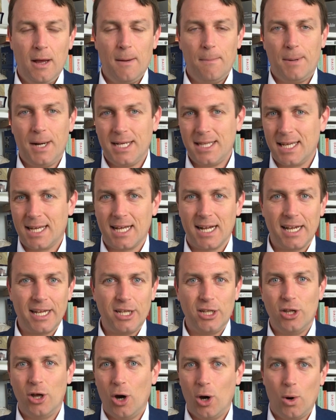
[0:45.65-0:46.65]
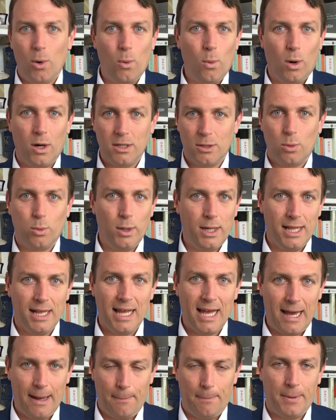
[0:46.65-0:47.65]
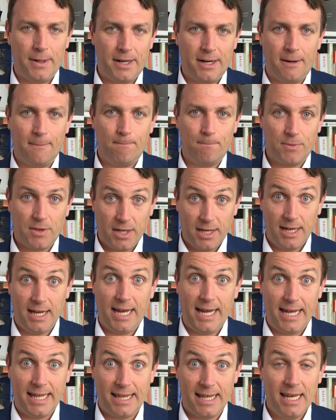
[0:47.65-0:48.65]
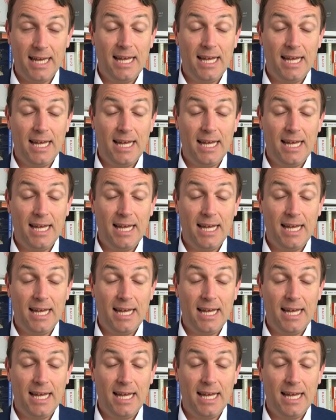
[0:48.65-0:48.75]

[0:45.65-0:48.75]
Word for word: practically know what will happen ahead.